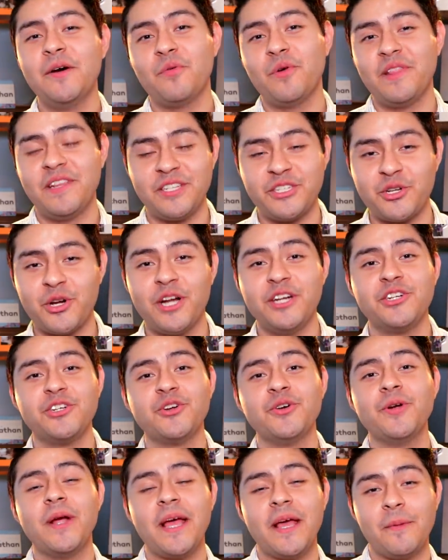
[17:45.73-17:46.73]
with
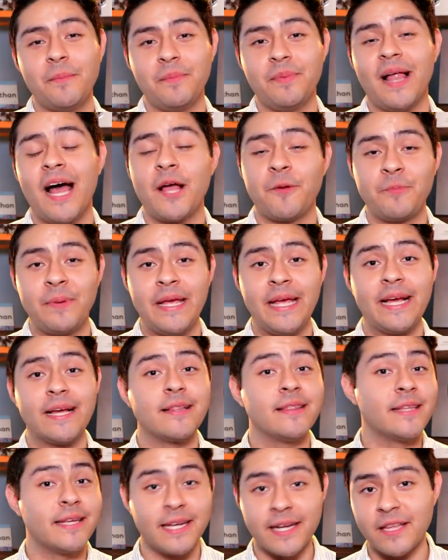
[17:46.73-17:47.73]
Treasure and Blackpink
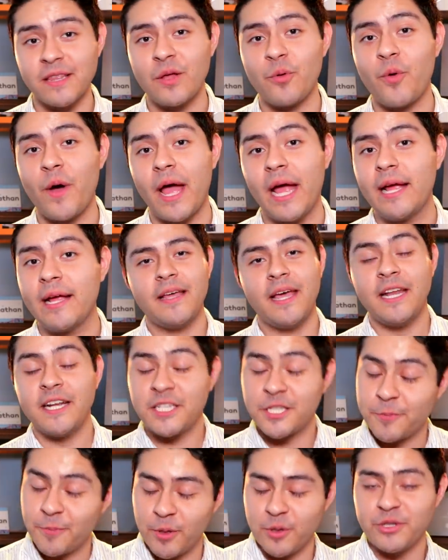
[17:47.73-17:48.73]
leading the way. An
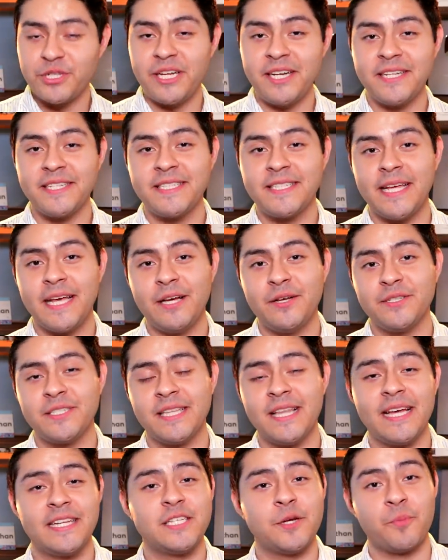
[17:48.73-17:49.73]
explosion in sales
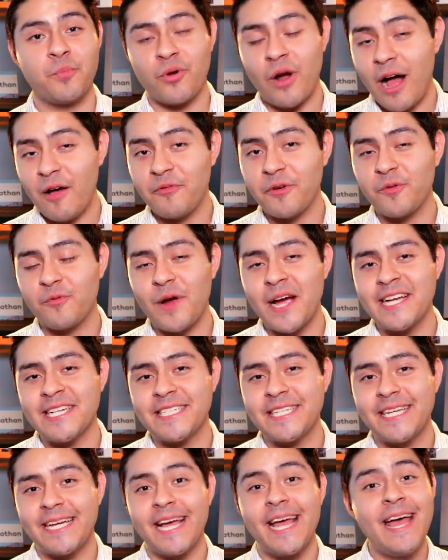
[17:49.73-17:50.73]
led to profit
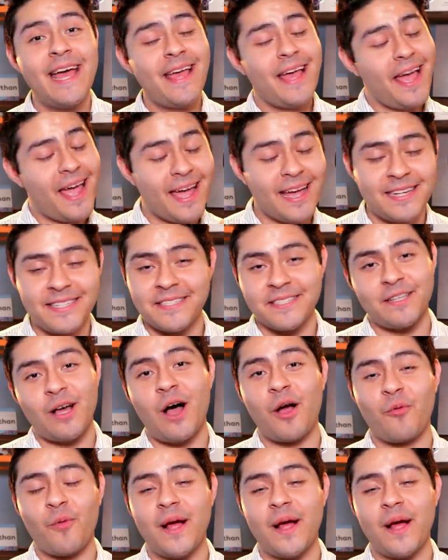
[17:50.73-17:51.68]
rising and stock